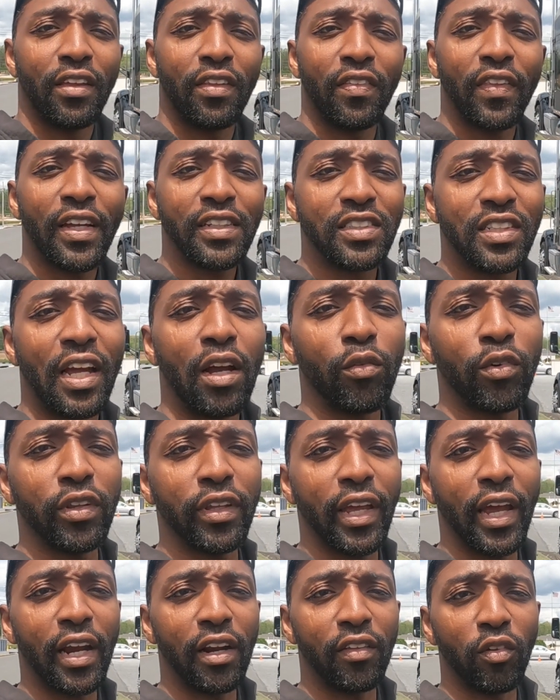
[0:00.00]
And that's not
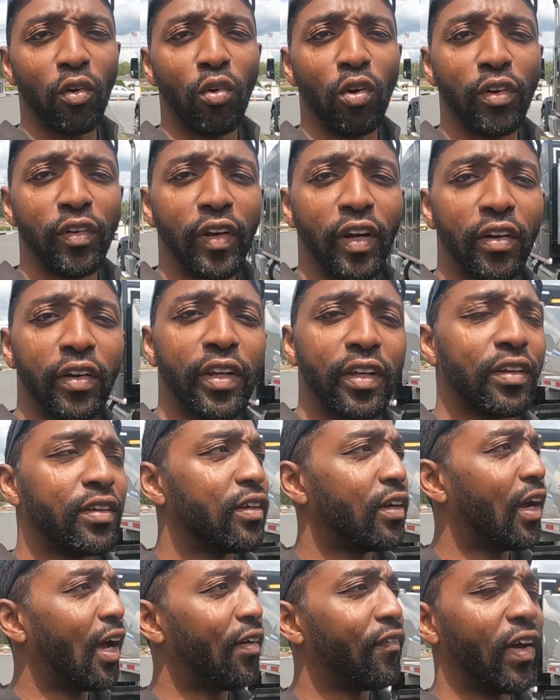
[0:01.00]
really out of the ordinary.
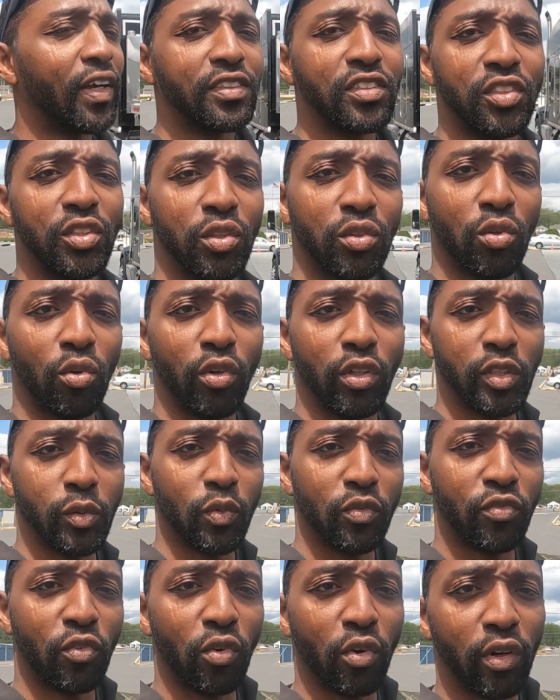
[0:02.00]
I've had steel coils
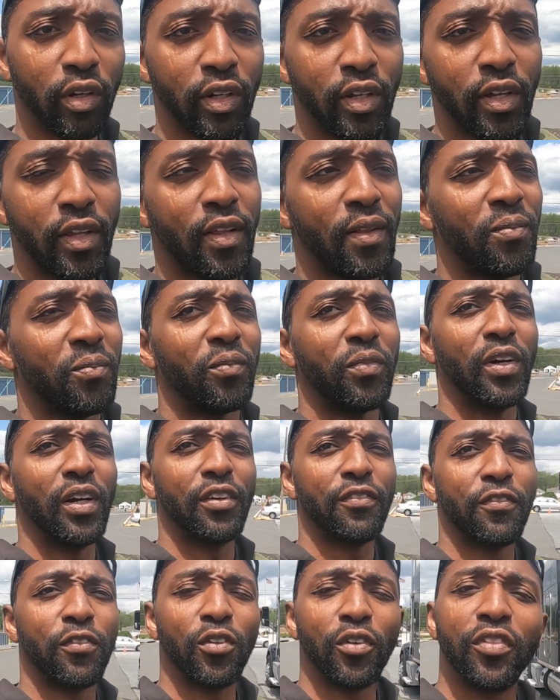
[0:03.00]
before,
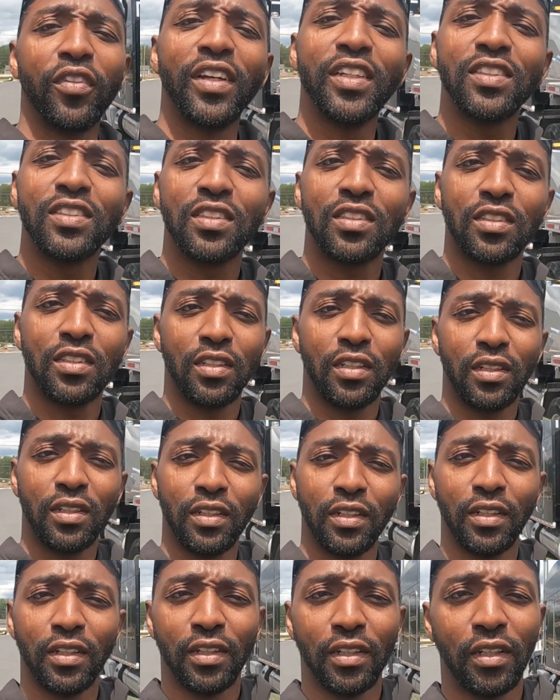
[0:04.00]
but for this
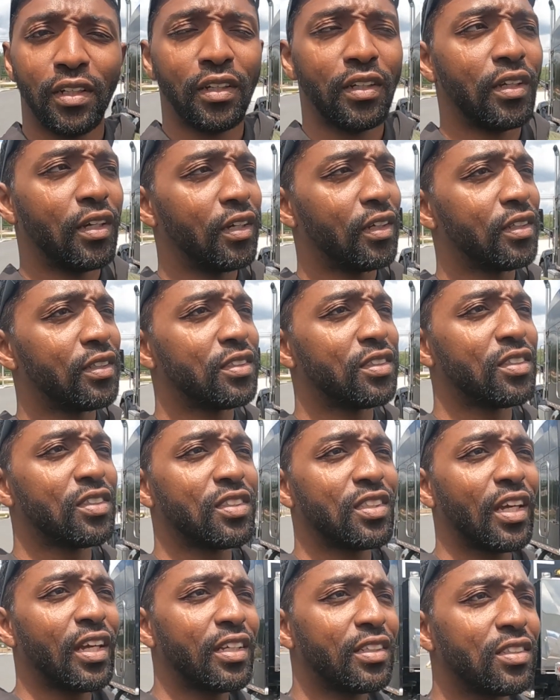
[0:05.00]

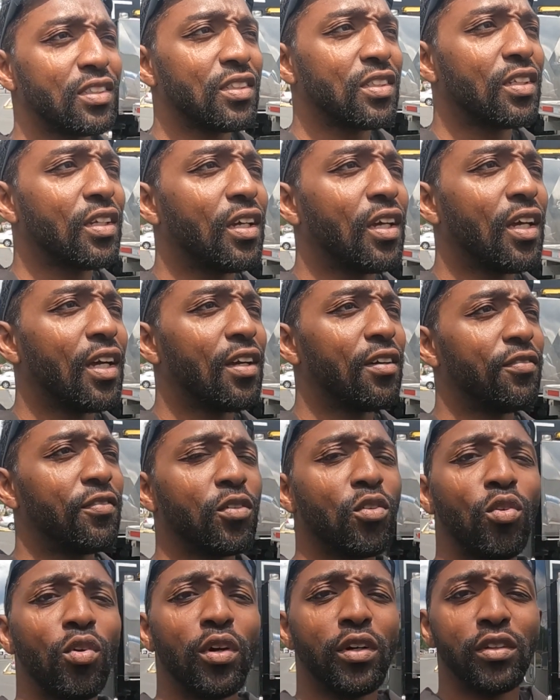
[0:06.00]
set
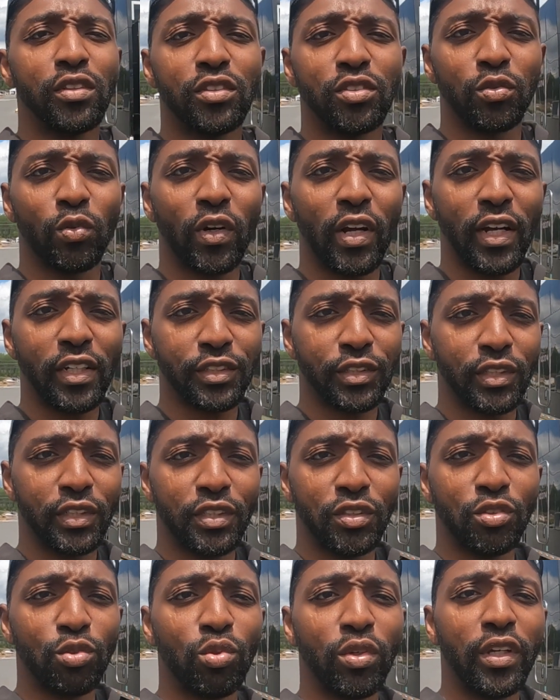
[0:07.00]
of coils, we're
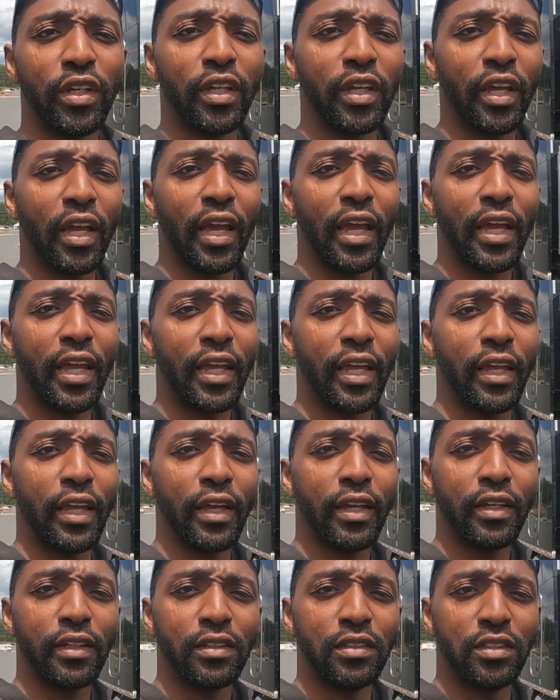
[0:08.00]
actually doing
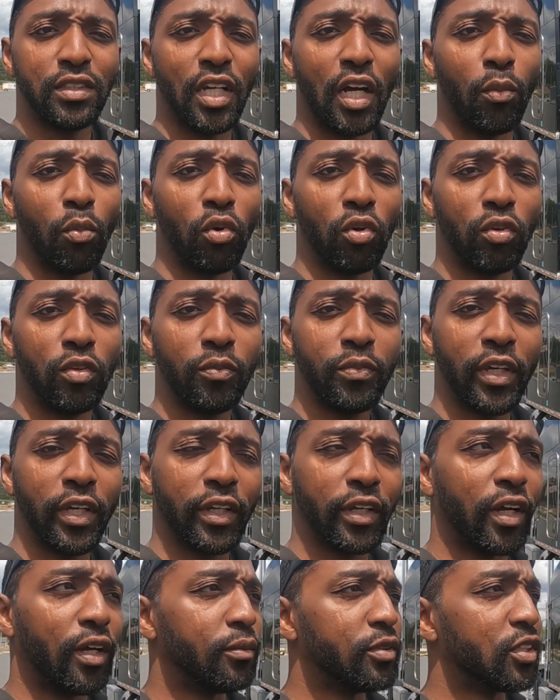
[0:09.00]
a double
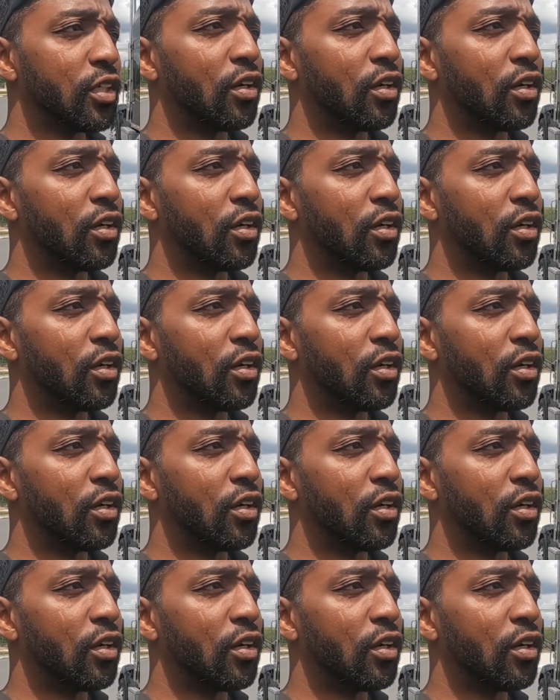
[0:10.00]
pickup.